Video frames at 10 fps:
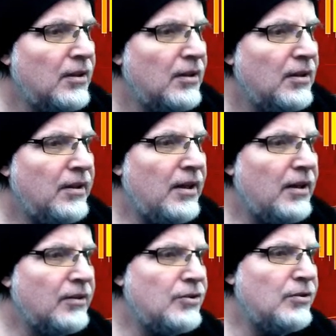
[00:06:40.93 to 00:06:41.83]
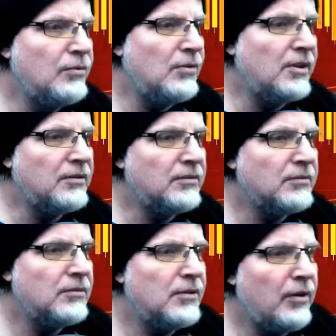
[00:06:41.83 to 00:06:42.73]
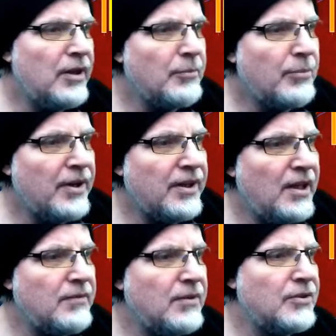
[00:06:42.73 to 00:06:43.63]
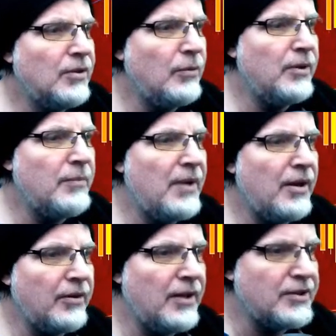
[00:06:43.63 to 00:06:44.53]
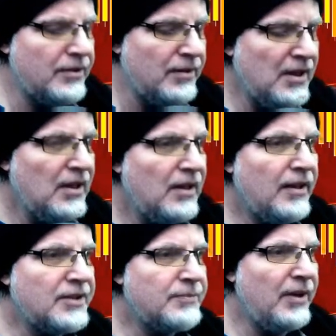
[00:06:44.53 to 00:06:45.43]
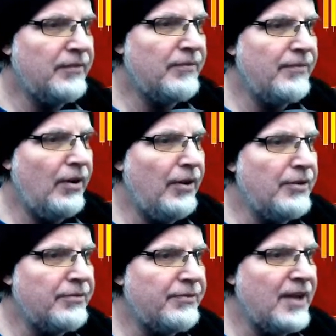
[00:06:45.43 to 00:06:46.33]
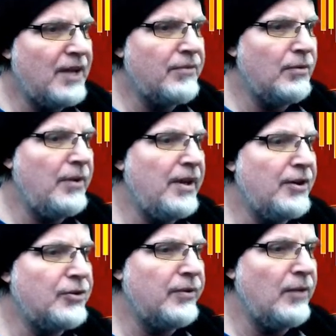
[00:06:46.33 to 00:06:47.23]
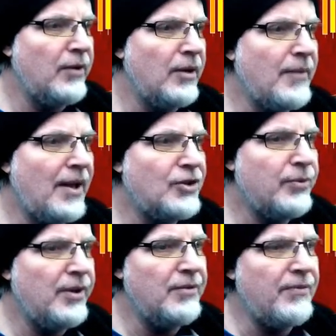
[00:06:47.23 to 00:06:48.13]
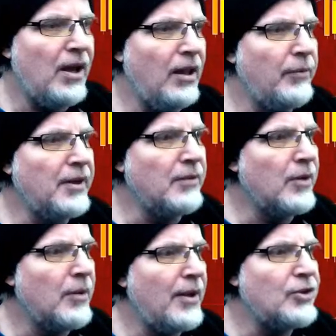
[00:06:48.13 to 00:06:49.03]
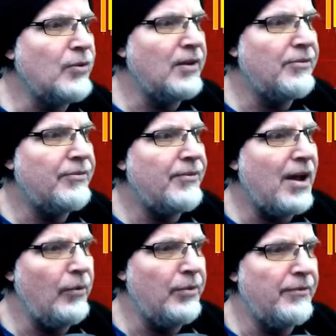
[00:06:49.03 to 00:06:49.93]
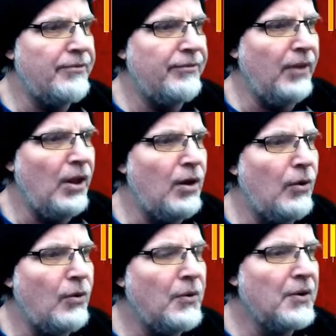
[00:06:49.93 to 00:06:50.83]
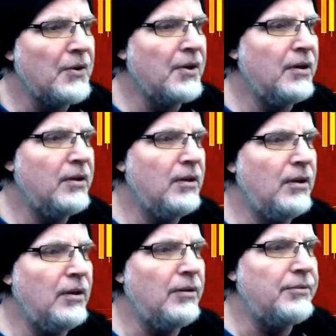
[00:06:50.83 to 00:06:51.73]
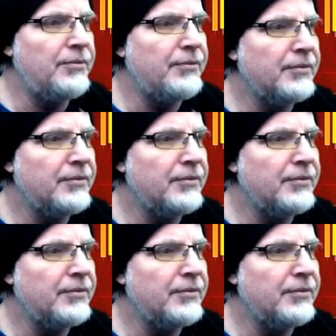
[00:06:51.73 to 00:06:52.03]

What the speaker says: Yeah, 2-to-1. You're already on break even, so it wouldn't matter. That's my other favorite way to trade when I'm not trend following, when I'm not trying to follow the flow of